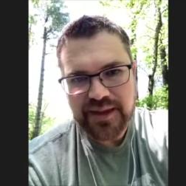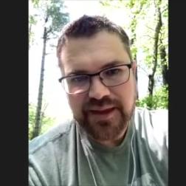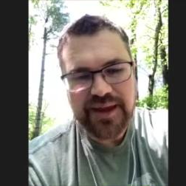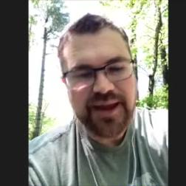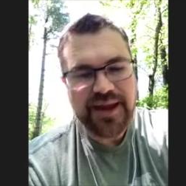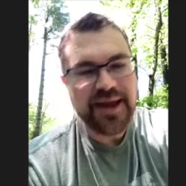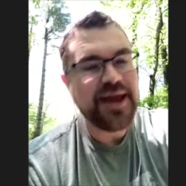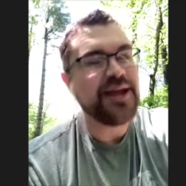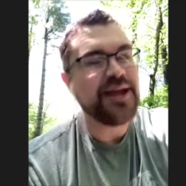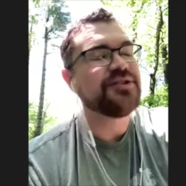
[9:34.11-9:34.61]

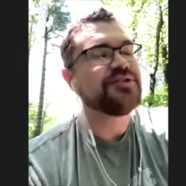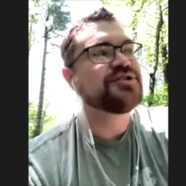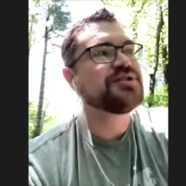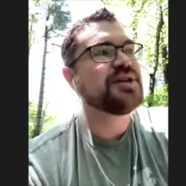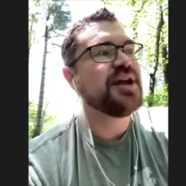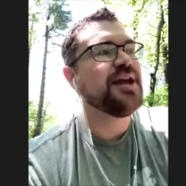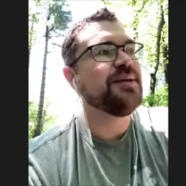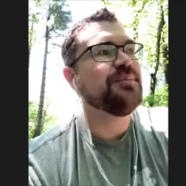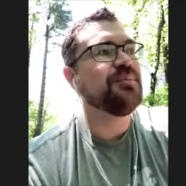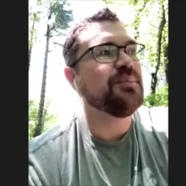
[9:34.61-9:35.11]
and
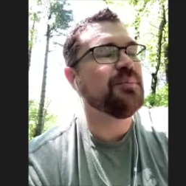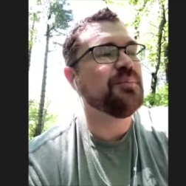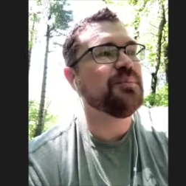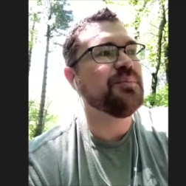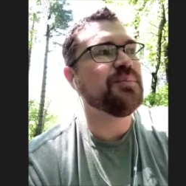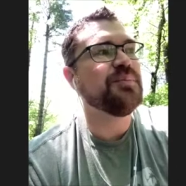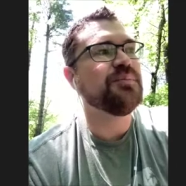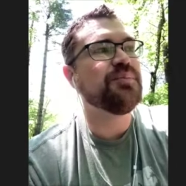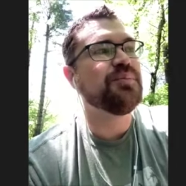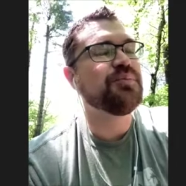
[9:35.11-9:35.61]
and
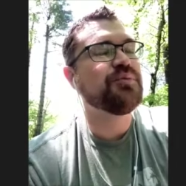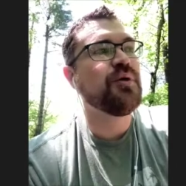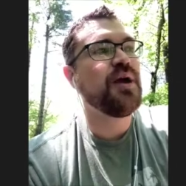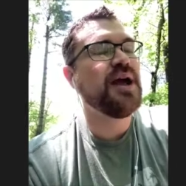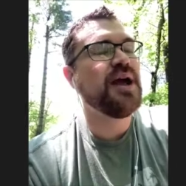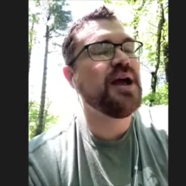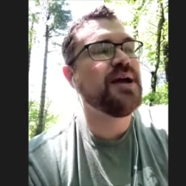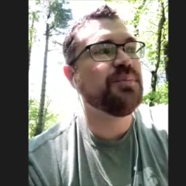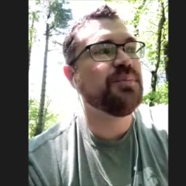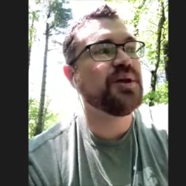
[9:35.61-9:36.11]

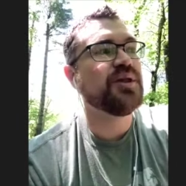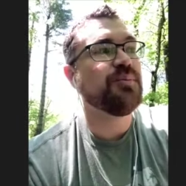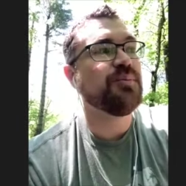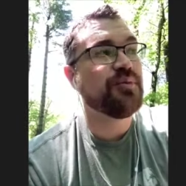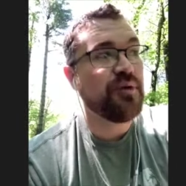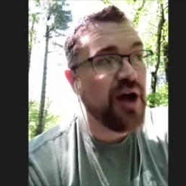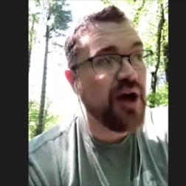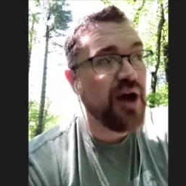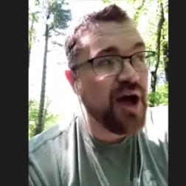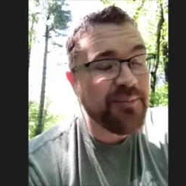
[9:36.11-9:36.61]
and but the
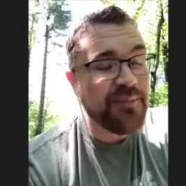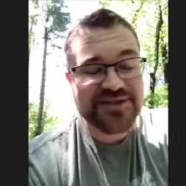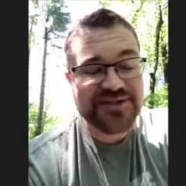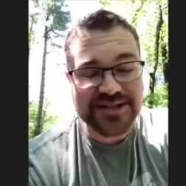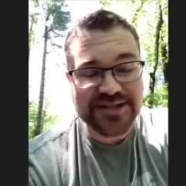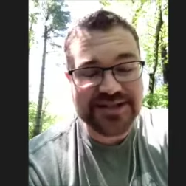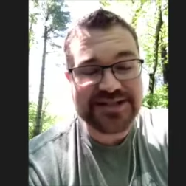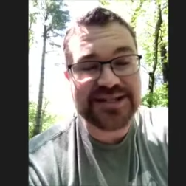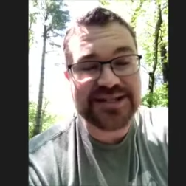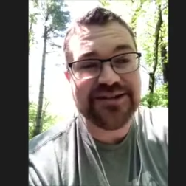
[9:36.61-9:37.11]
promise
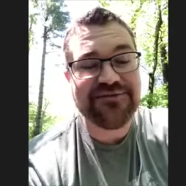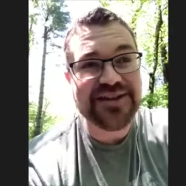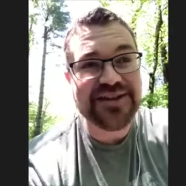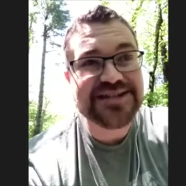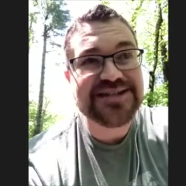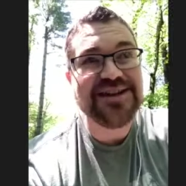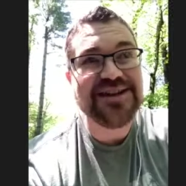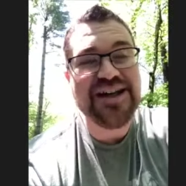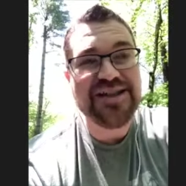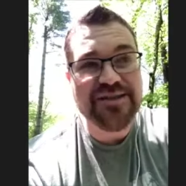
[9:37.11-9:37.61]
is if it's
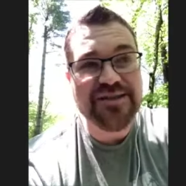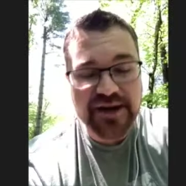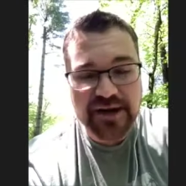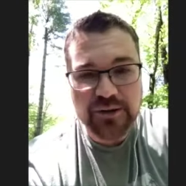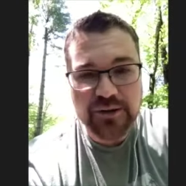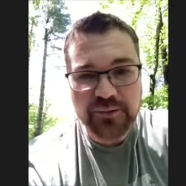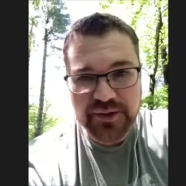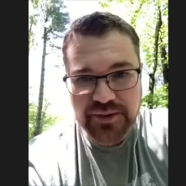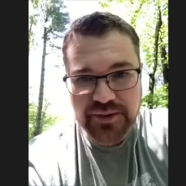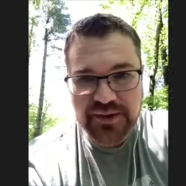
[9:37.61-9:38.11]
not there
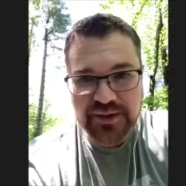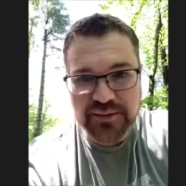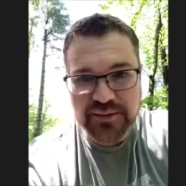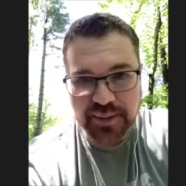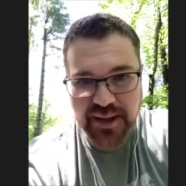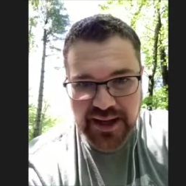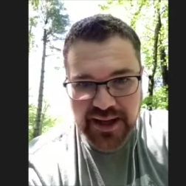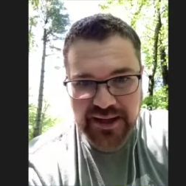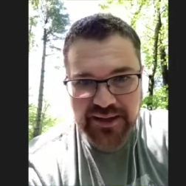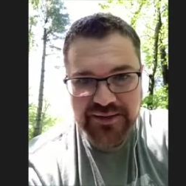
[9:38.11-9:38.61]
when you get
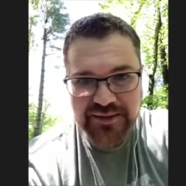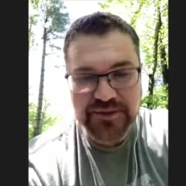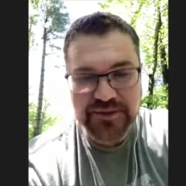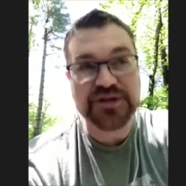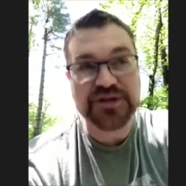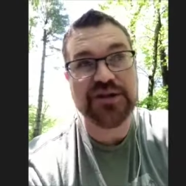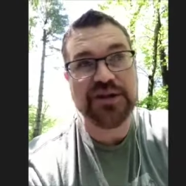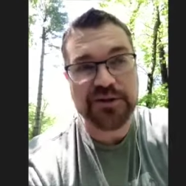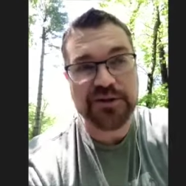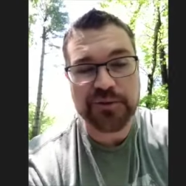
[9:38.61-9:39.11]
back there's
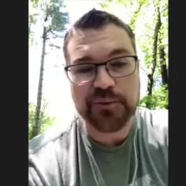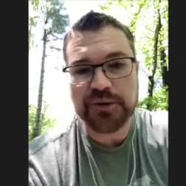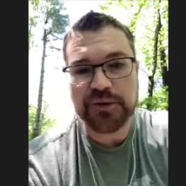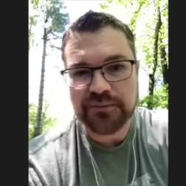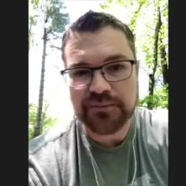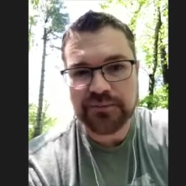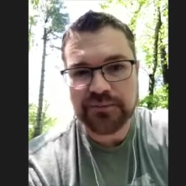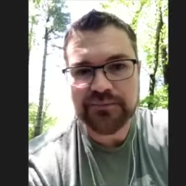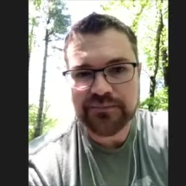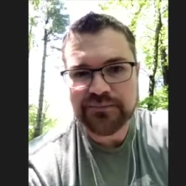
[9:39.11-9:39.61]
another
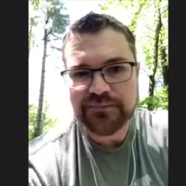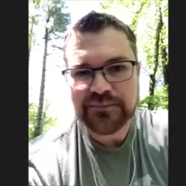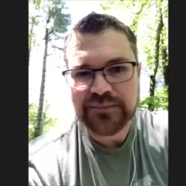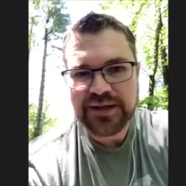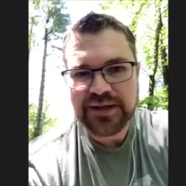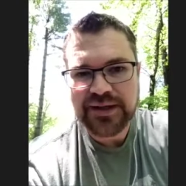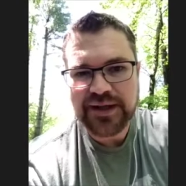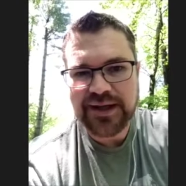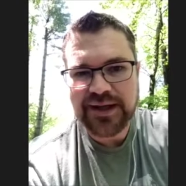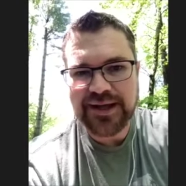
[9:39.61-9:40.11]

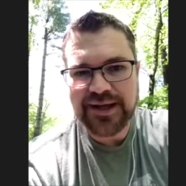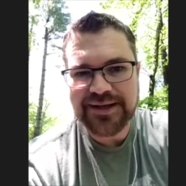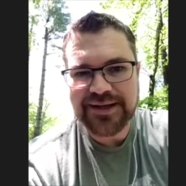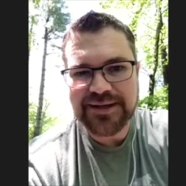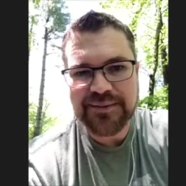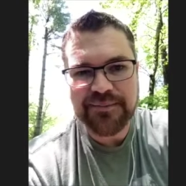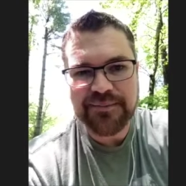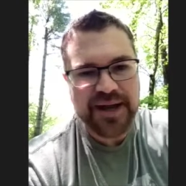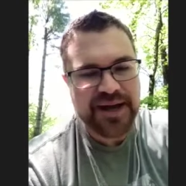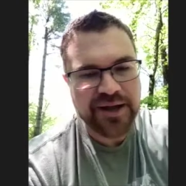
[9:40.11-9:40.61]
one and it
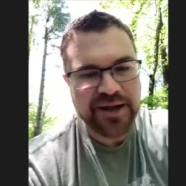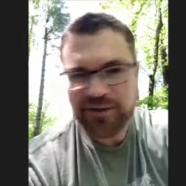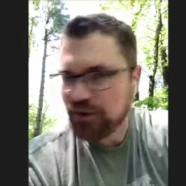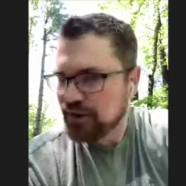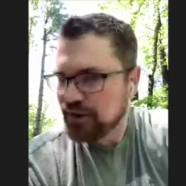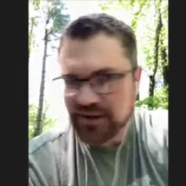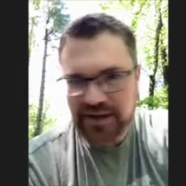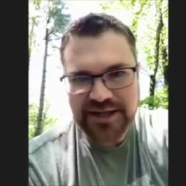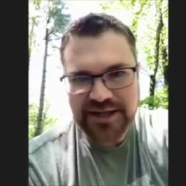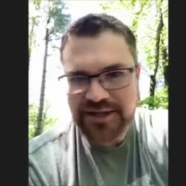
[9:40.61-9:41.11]
may not
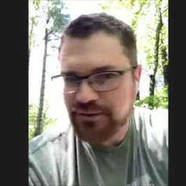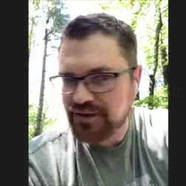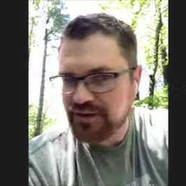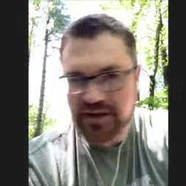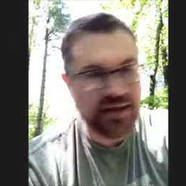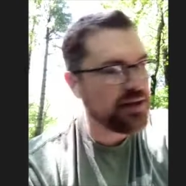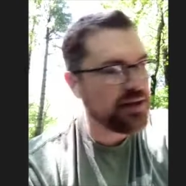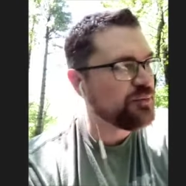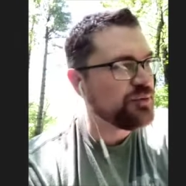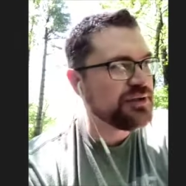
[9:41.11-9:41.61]
look like you
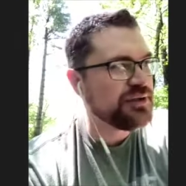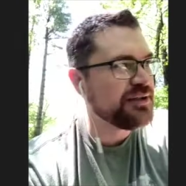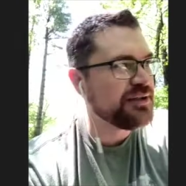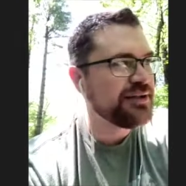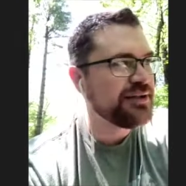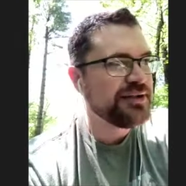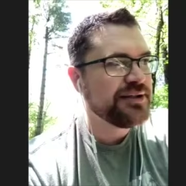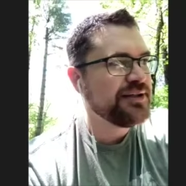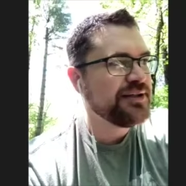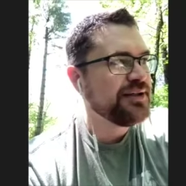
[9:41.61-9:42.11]
think it would
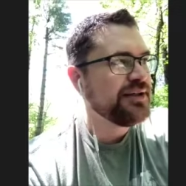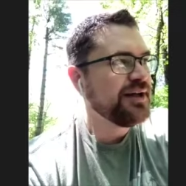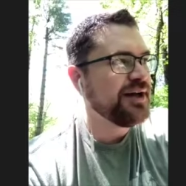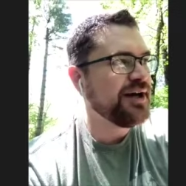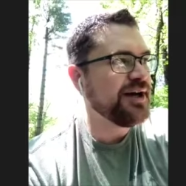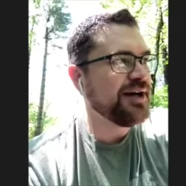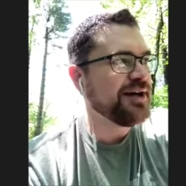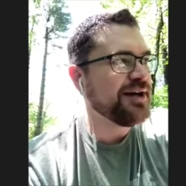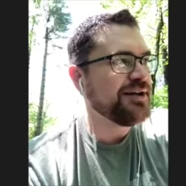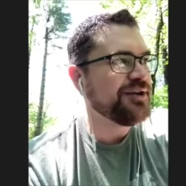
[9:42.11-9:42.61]

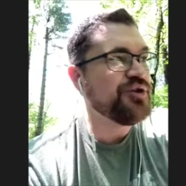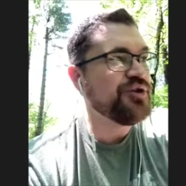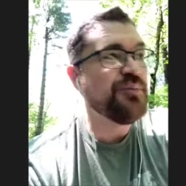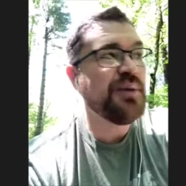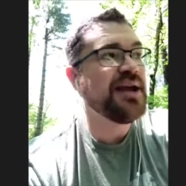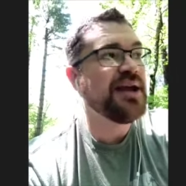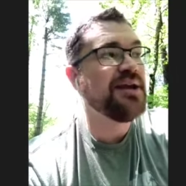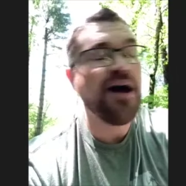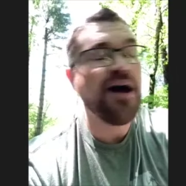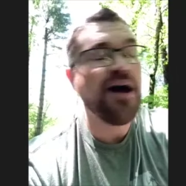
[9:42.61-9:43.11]
uh, you
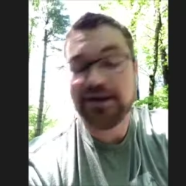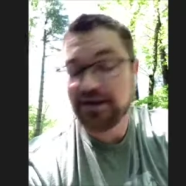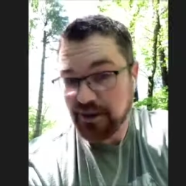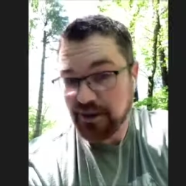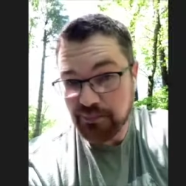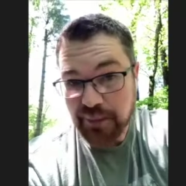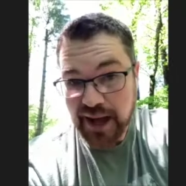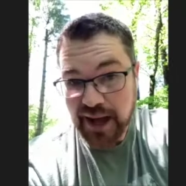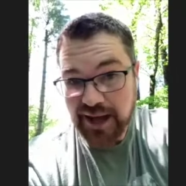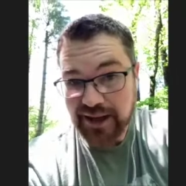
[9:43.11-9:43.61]
may not come
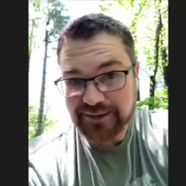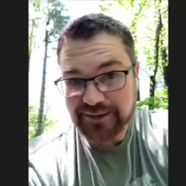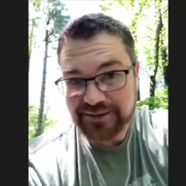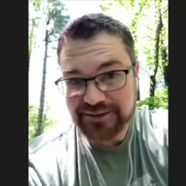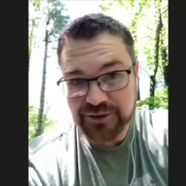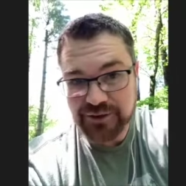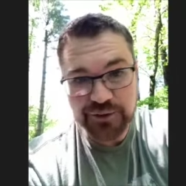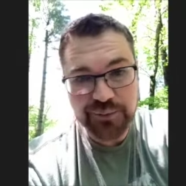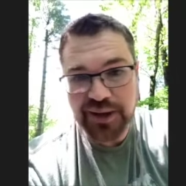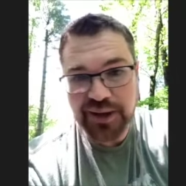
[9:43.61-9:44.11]
back
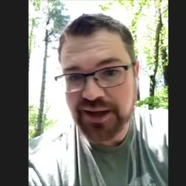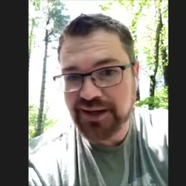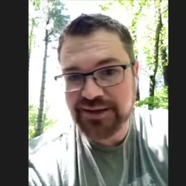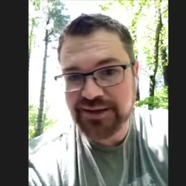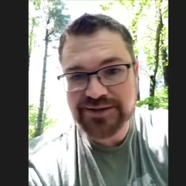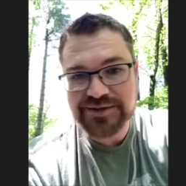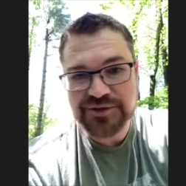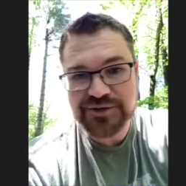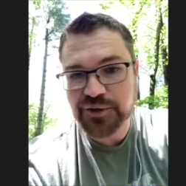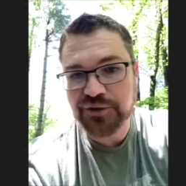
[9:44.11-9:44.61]
you may
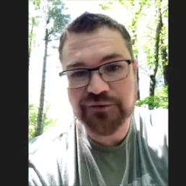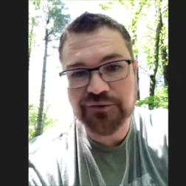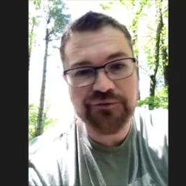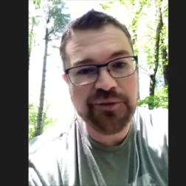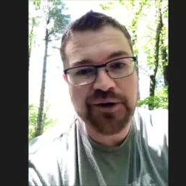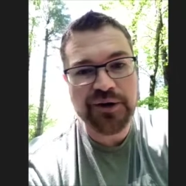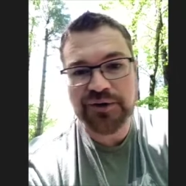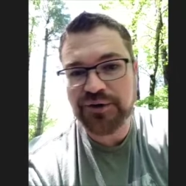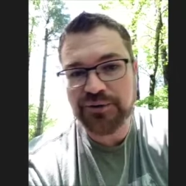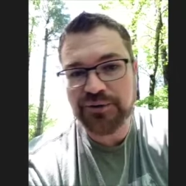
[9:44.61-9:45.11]
serve
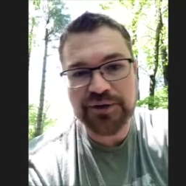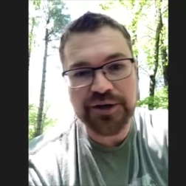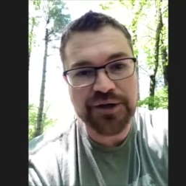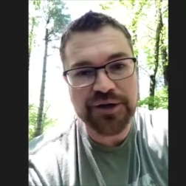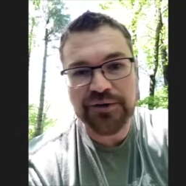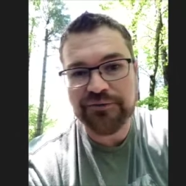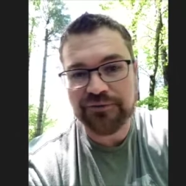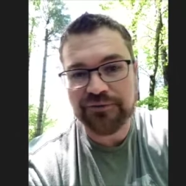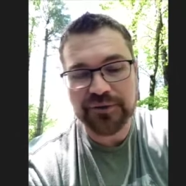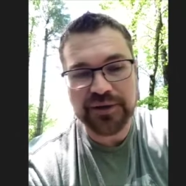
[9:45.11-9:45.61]
where you
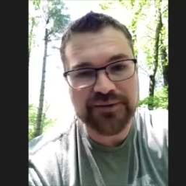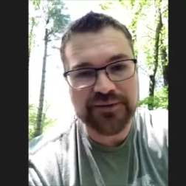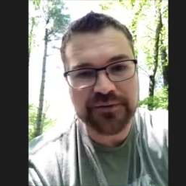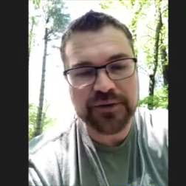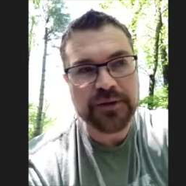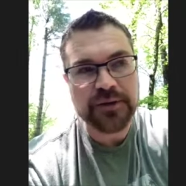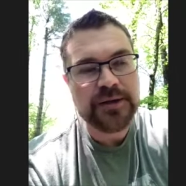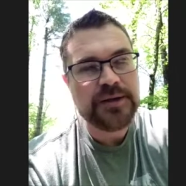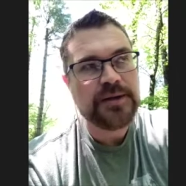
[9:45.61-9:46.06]
go forever